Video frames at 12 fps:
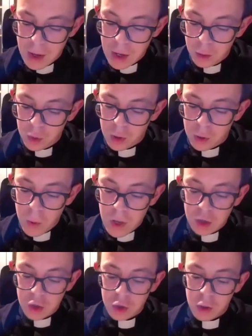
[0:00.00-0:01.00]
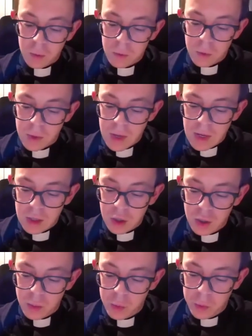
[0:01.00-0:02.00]
to the question of
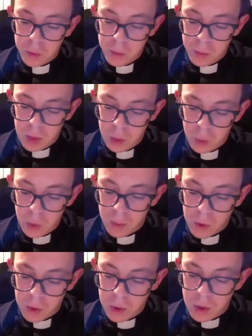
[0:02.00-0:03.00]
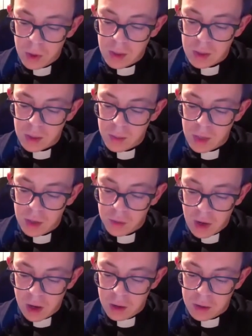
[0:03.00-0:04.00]
connection between monotheism and
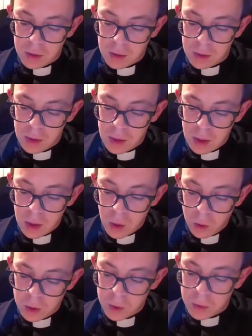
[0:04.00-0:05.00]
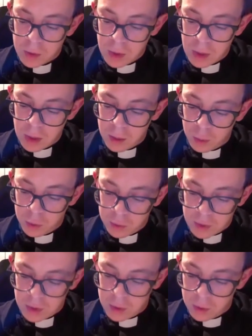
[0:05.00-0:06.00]
violence, also said
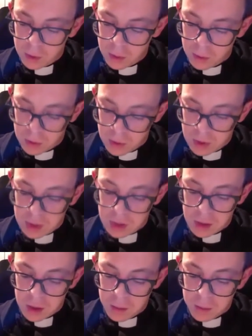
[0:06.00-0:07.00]
Professor Osritkar.